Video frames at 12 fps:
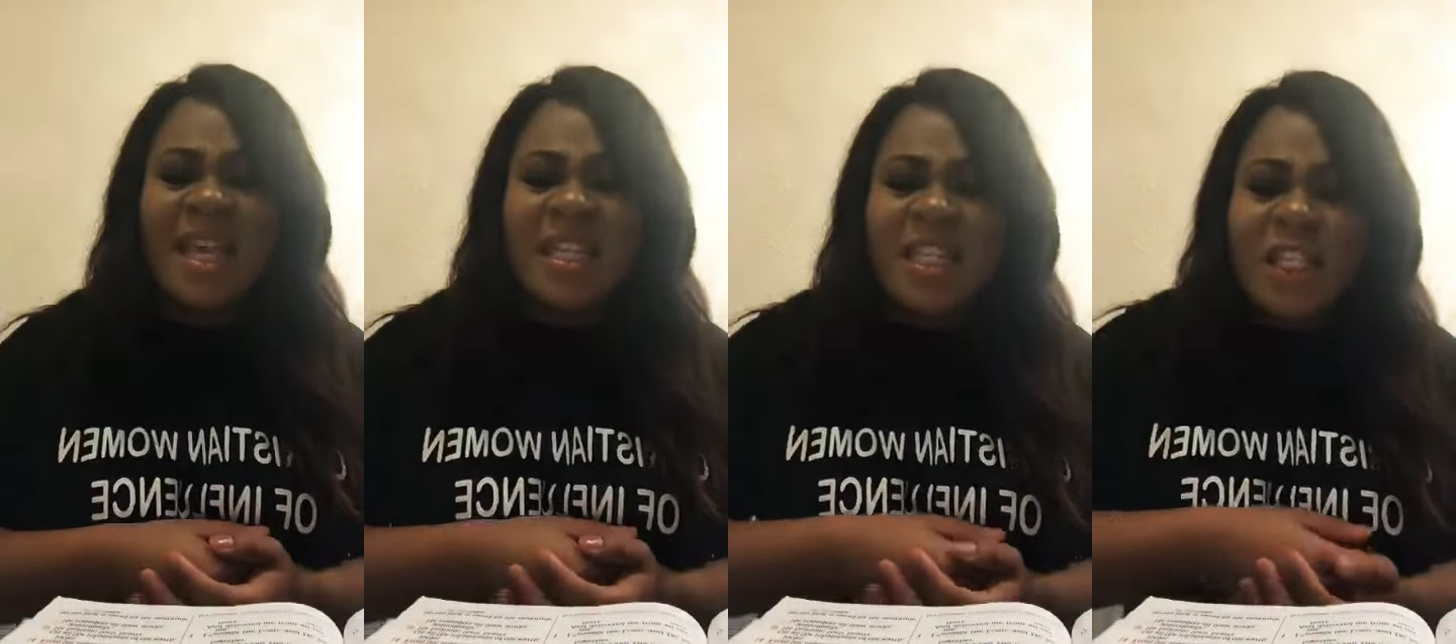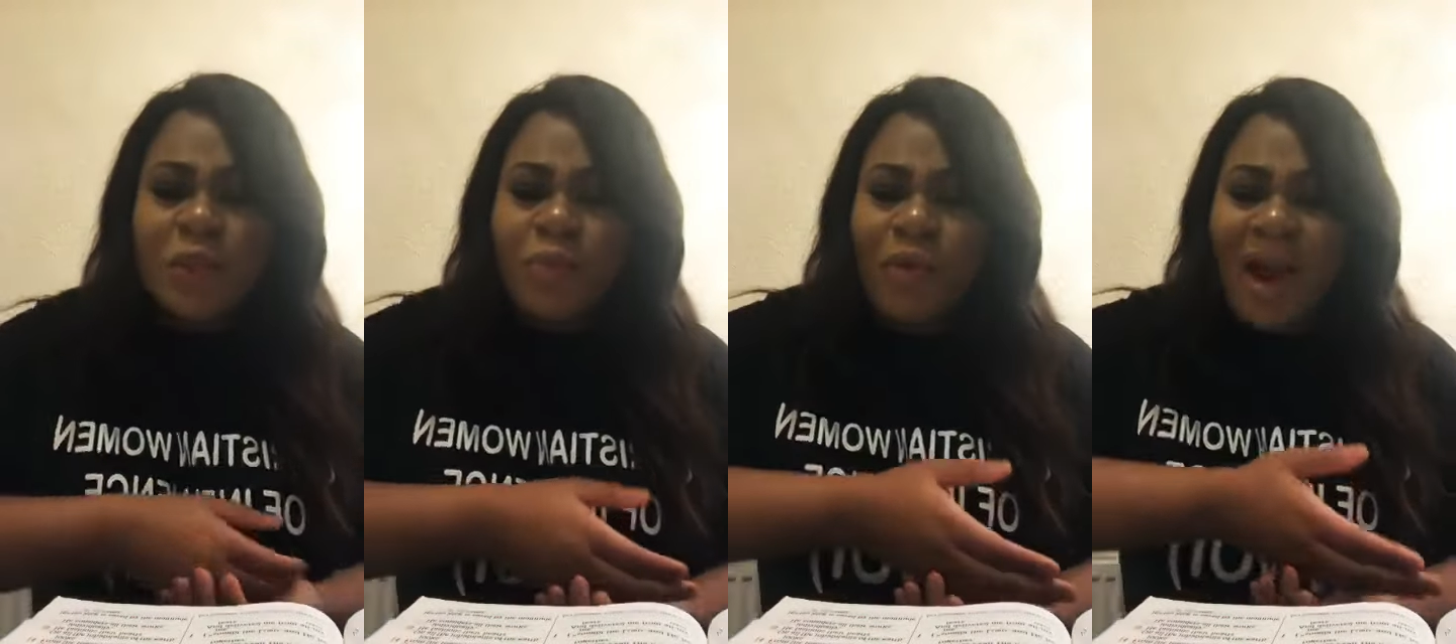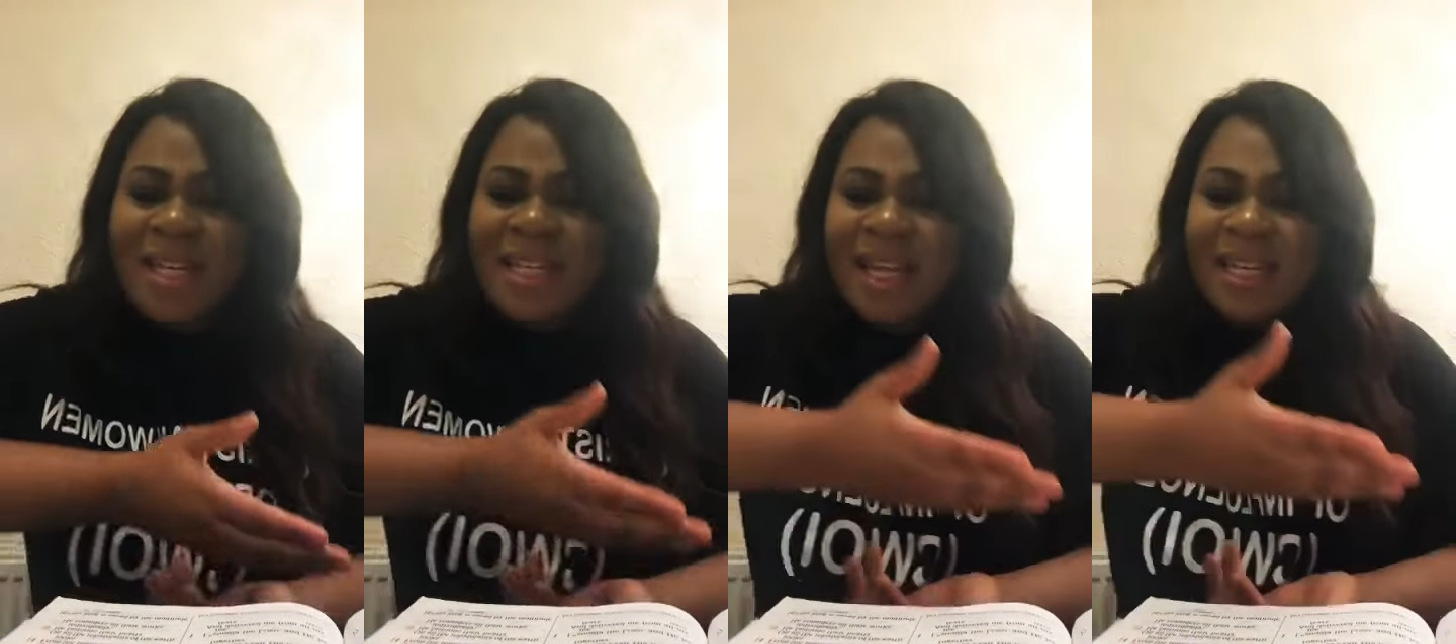
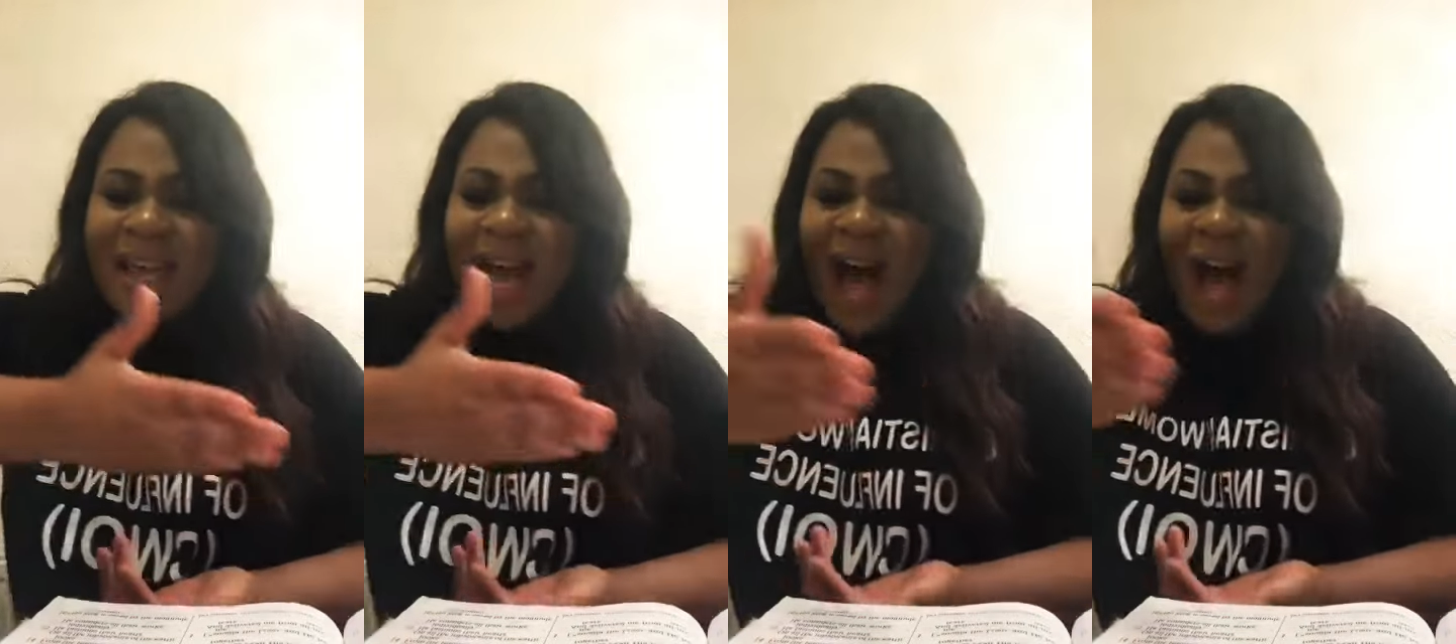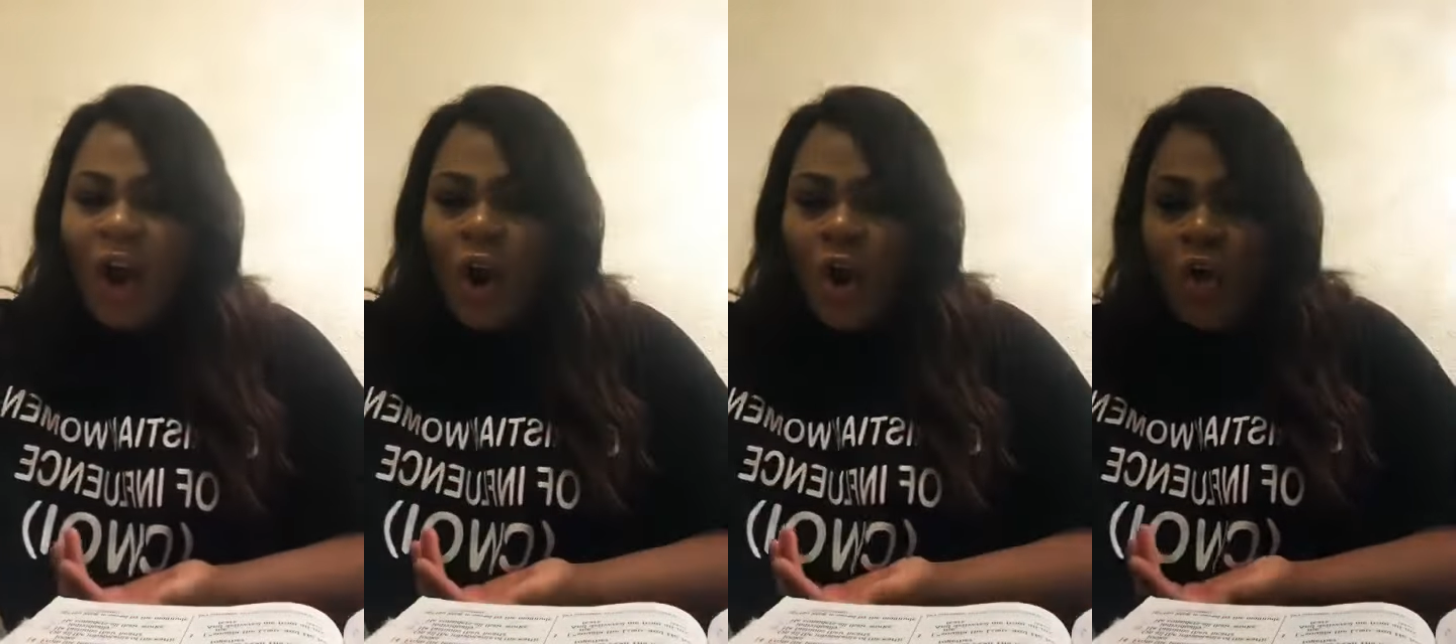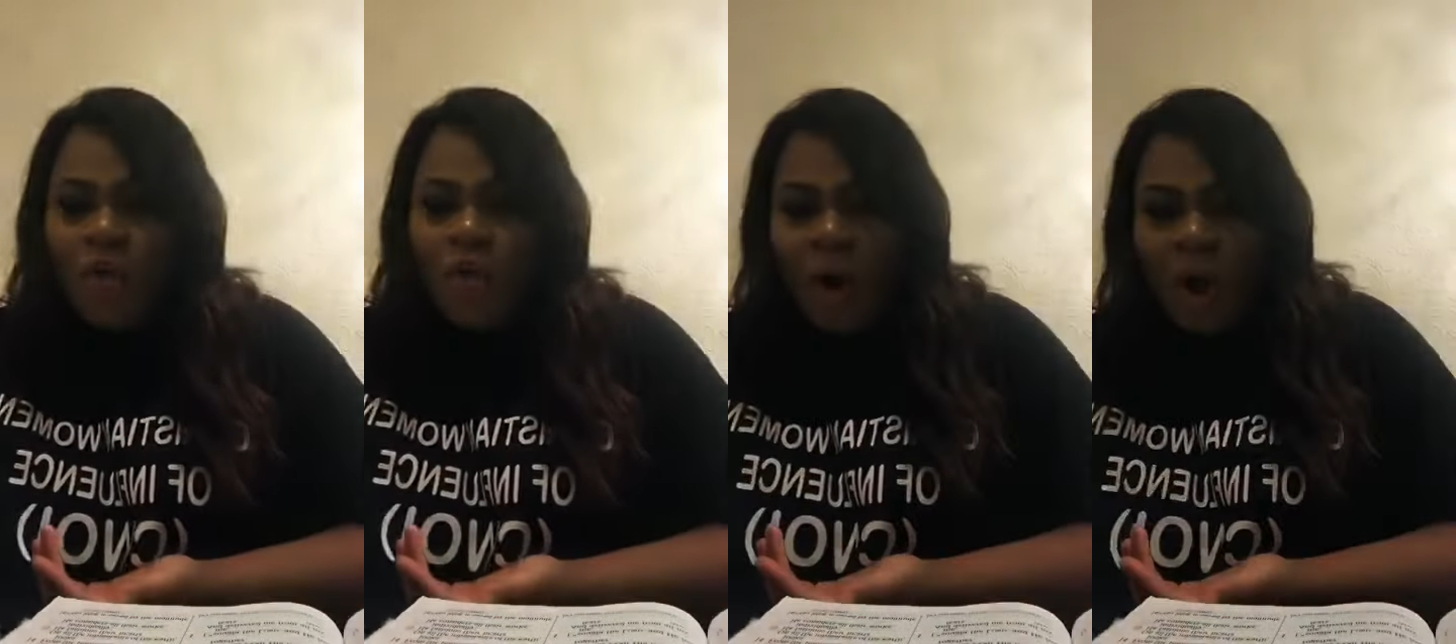spreaded
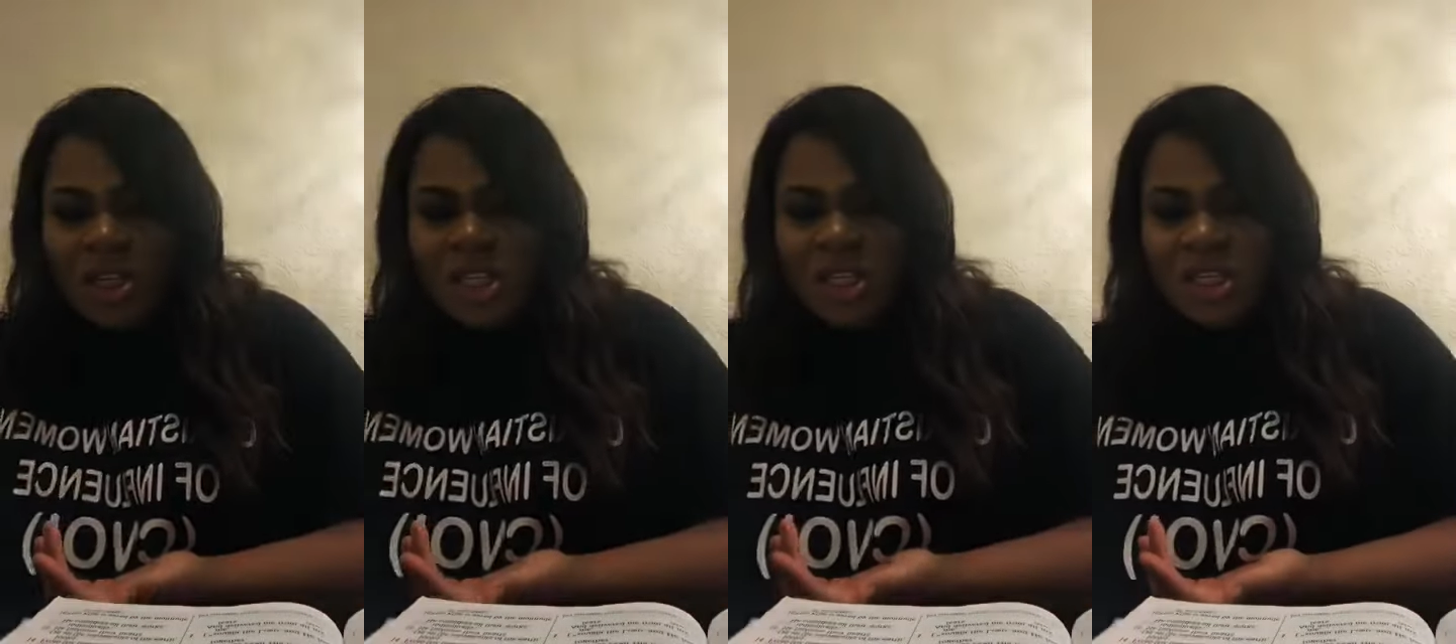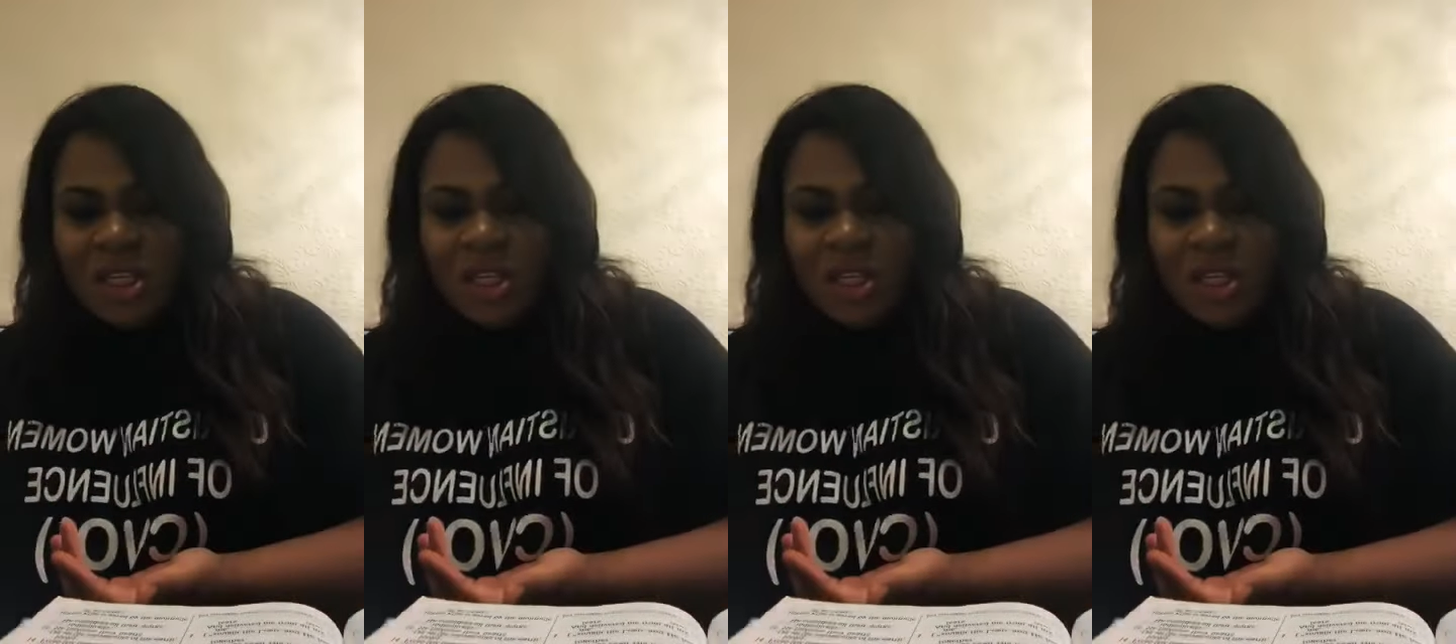across